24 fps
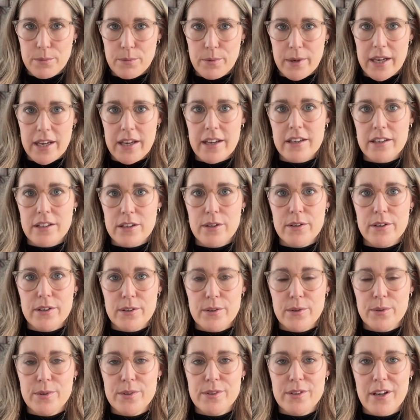where you
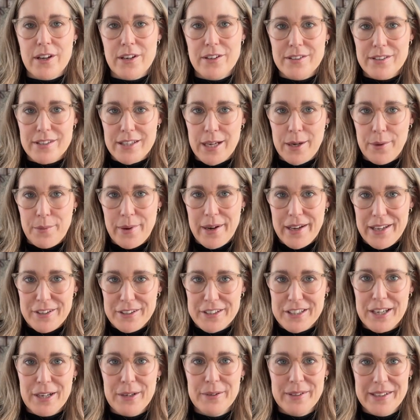can also see where you're
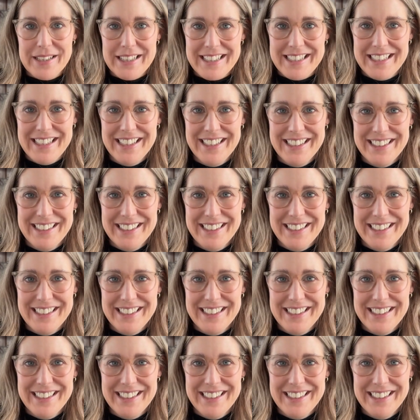going.